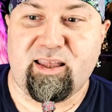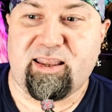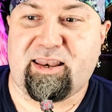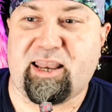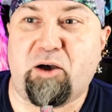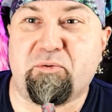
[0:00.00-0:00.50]

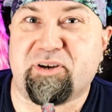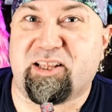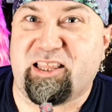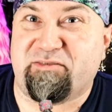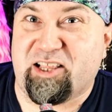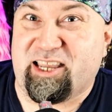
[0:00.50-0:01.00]
Now we're into
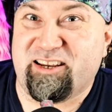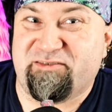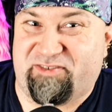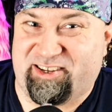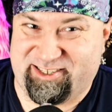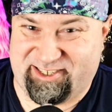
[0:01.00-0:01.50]
level eight
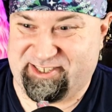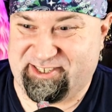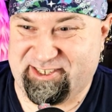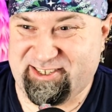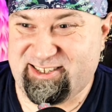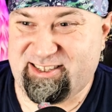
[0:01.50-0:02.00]
feats.
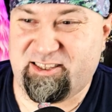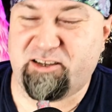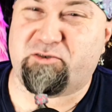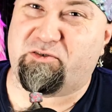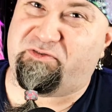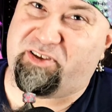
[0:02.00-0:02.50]
The
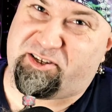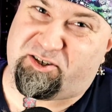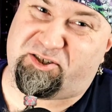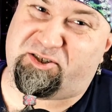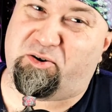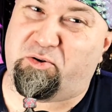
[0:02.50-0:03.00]
ghoul feats are
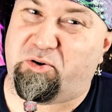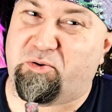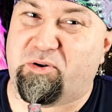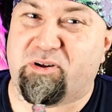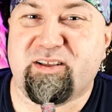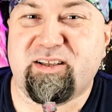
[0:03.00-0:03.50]
so cool.